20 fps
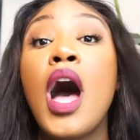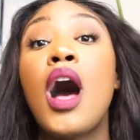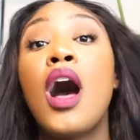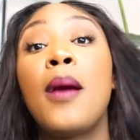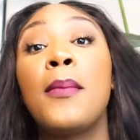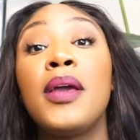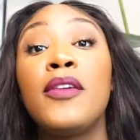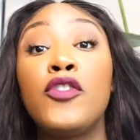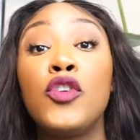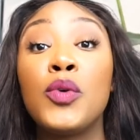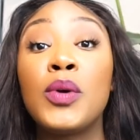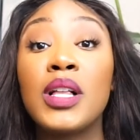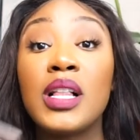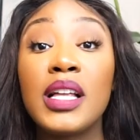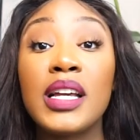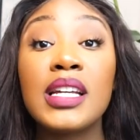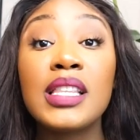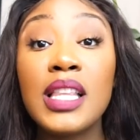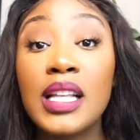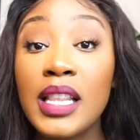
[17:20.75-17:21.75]
Um, if you
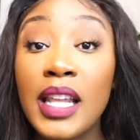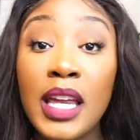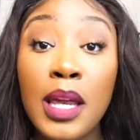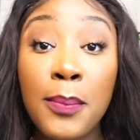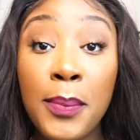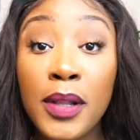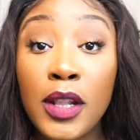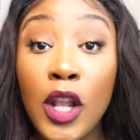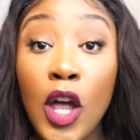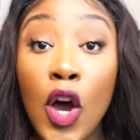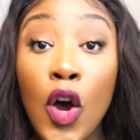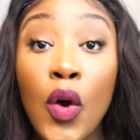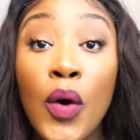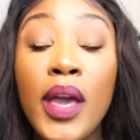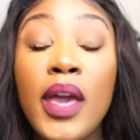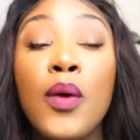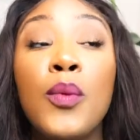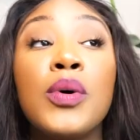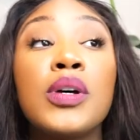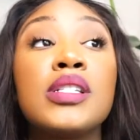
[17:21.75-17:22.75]
click the link below,
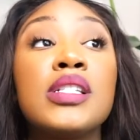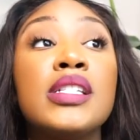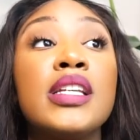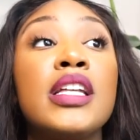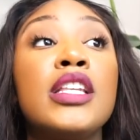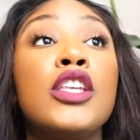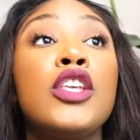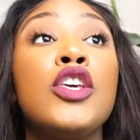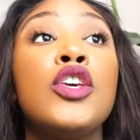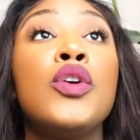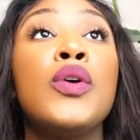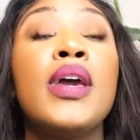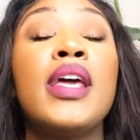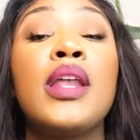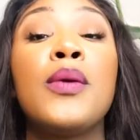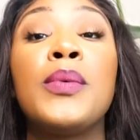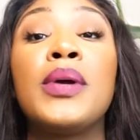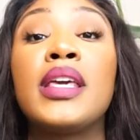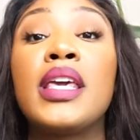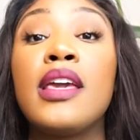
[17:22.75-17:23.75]
it will send you and
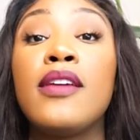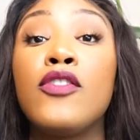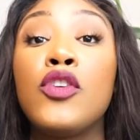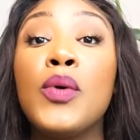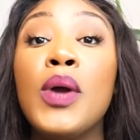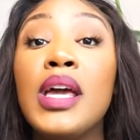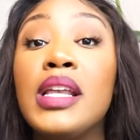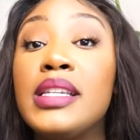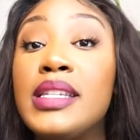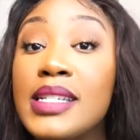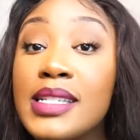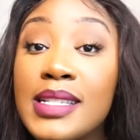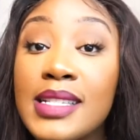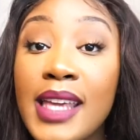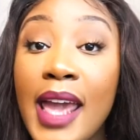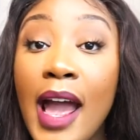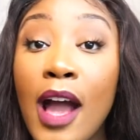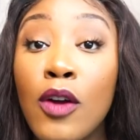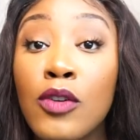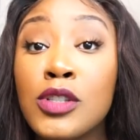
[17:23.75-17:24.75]
it will give you a
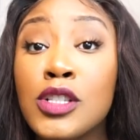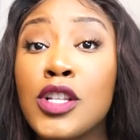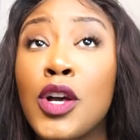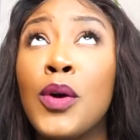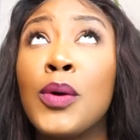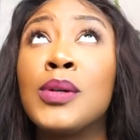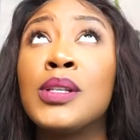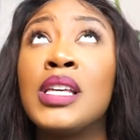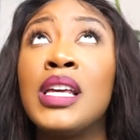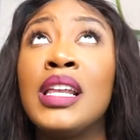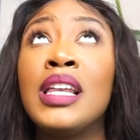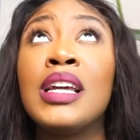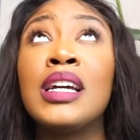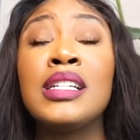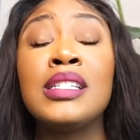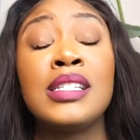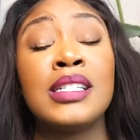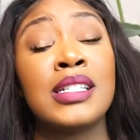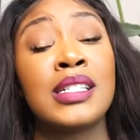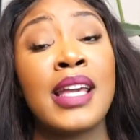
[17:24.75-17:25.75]
discount. So getting
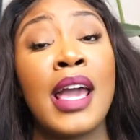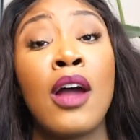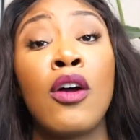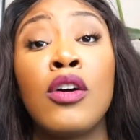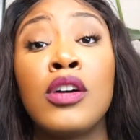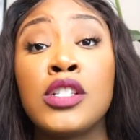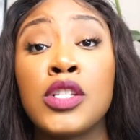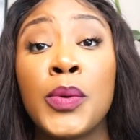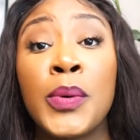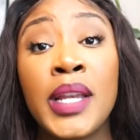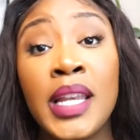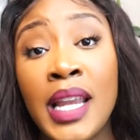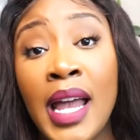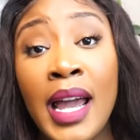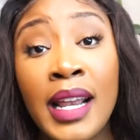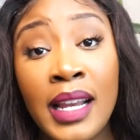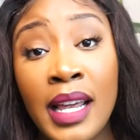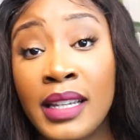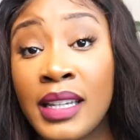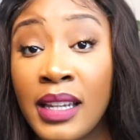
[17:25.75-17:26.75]
a discount on
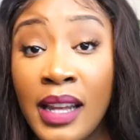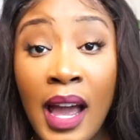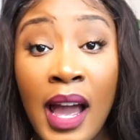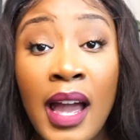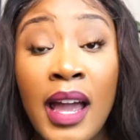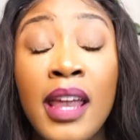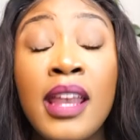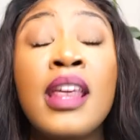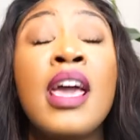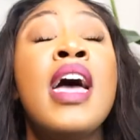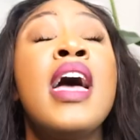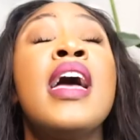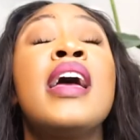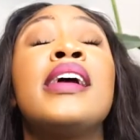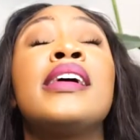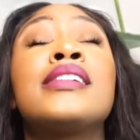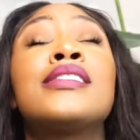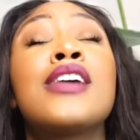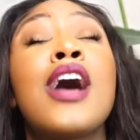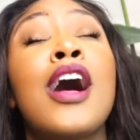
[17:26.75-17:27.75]
29.99
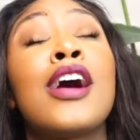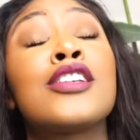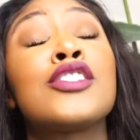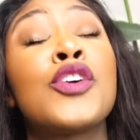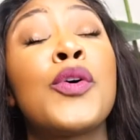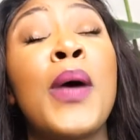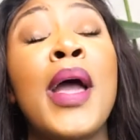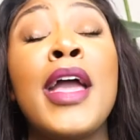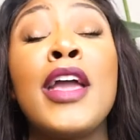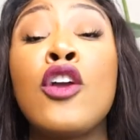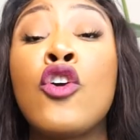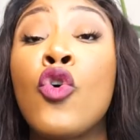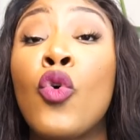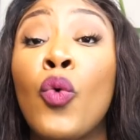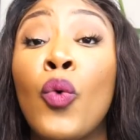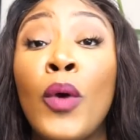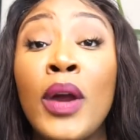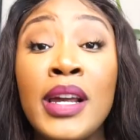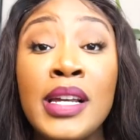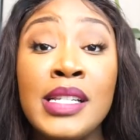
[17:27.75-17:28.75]
is also a
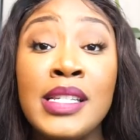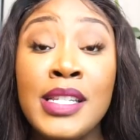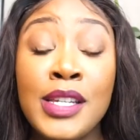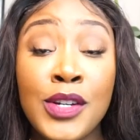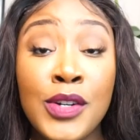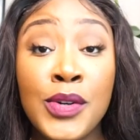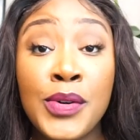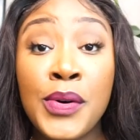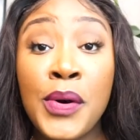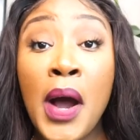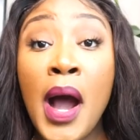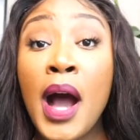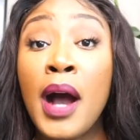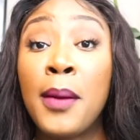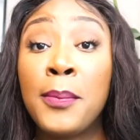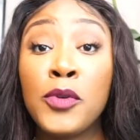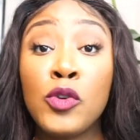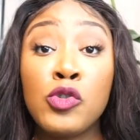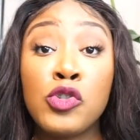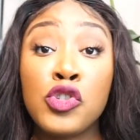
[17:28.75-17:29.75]
great deal.
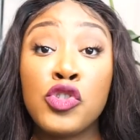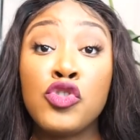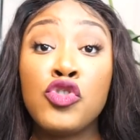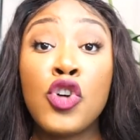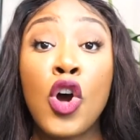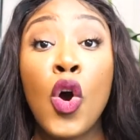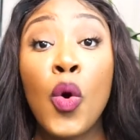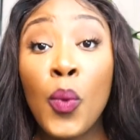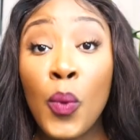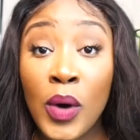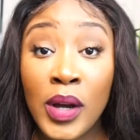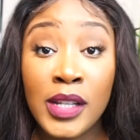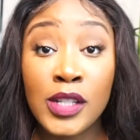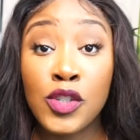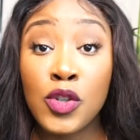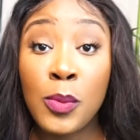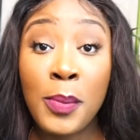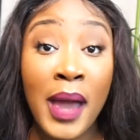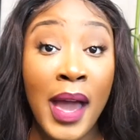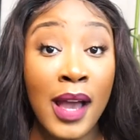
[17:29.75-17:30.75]
Um, you just don't want
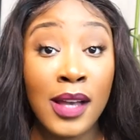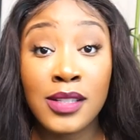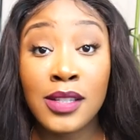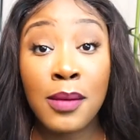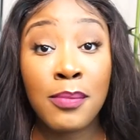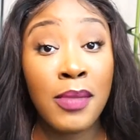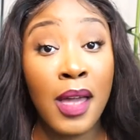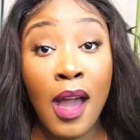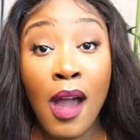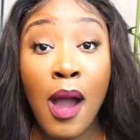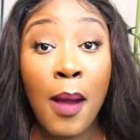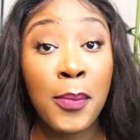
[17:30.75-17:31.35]
to pass up that